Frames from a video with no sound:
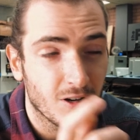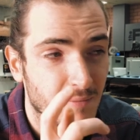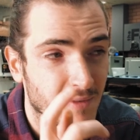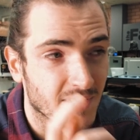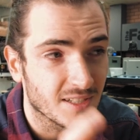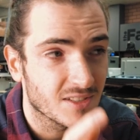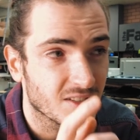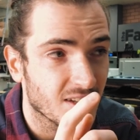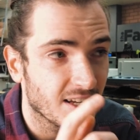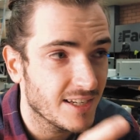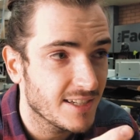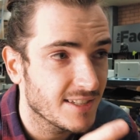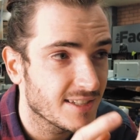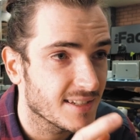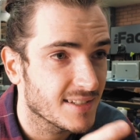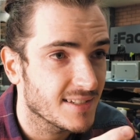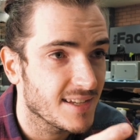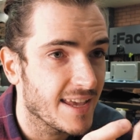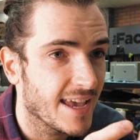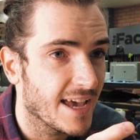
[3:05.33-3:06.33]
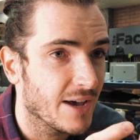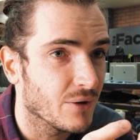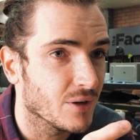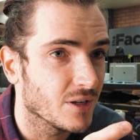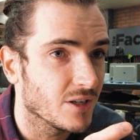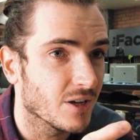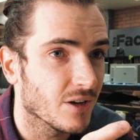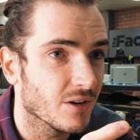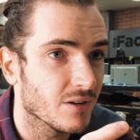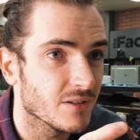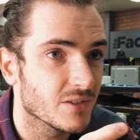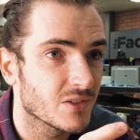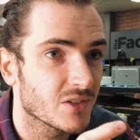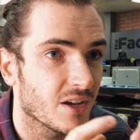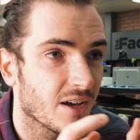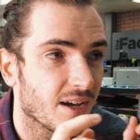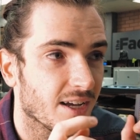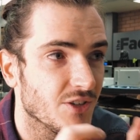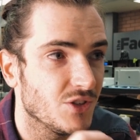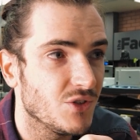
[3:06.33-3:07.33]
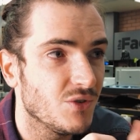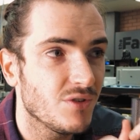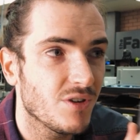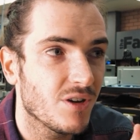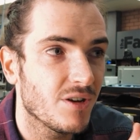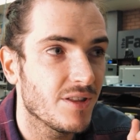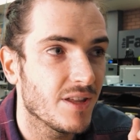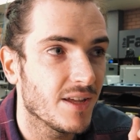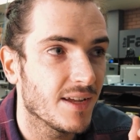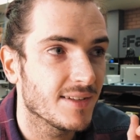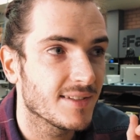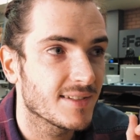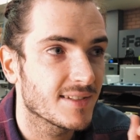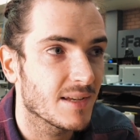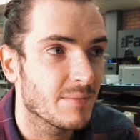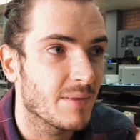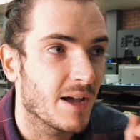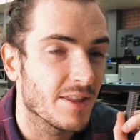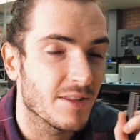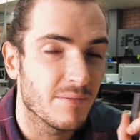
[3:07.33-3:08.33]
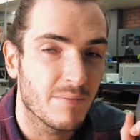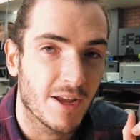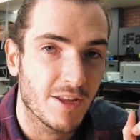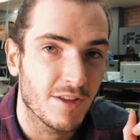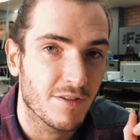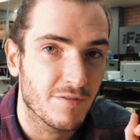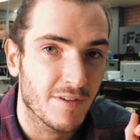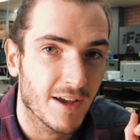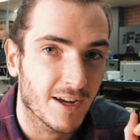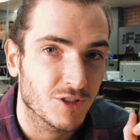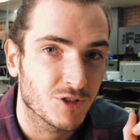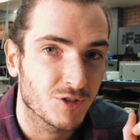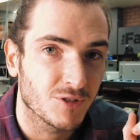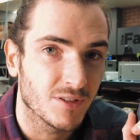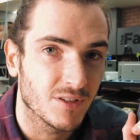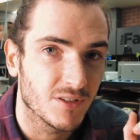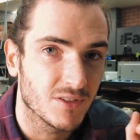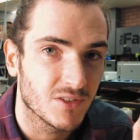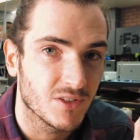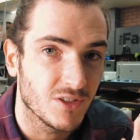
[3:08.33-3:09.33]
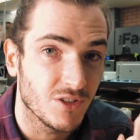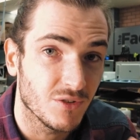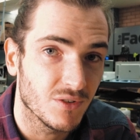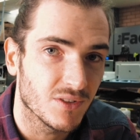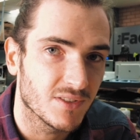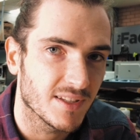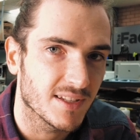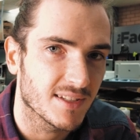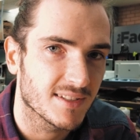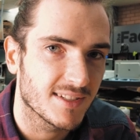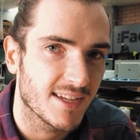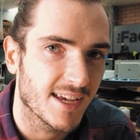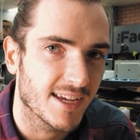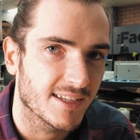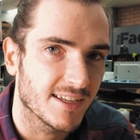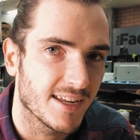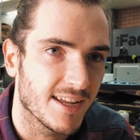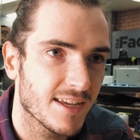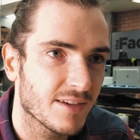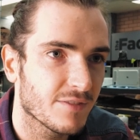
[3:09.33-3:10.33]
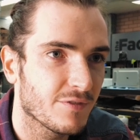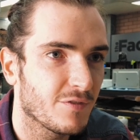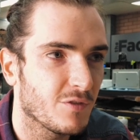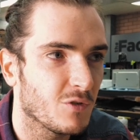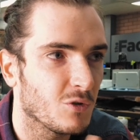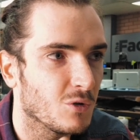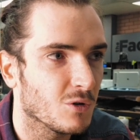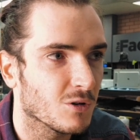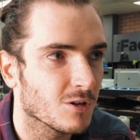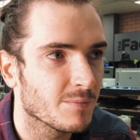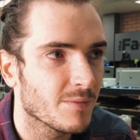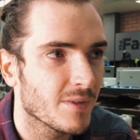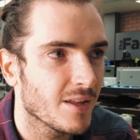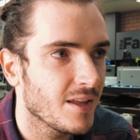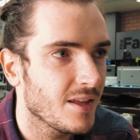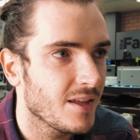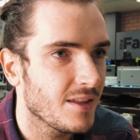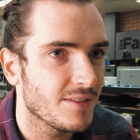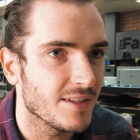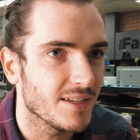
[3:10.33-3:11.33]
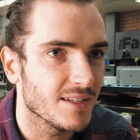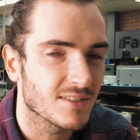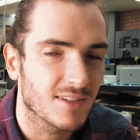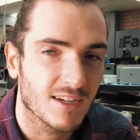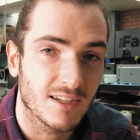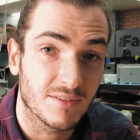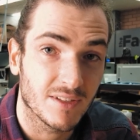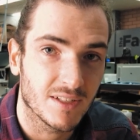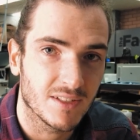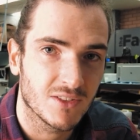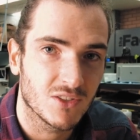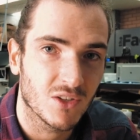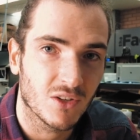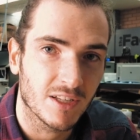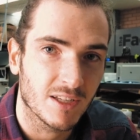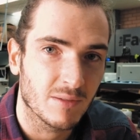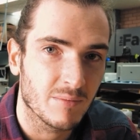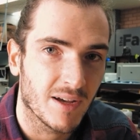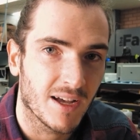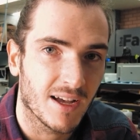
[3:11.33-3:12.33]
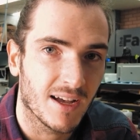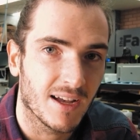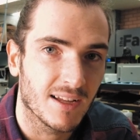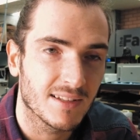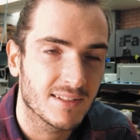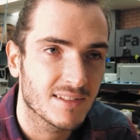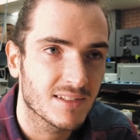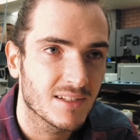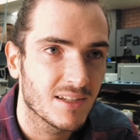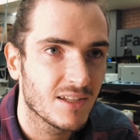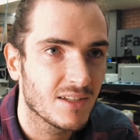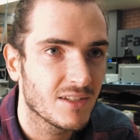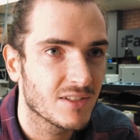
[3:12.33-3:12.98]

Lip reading: I'm excited to see how it goes. I do know that some other manufacturers use this technique for these kind of exotic parts.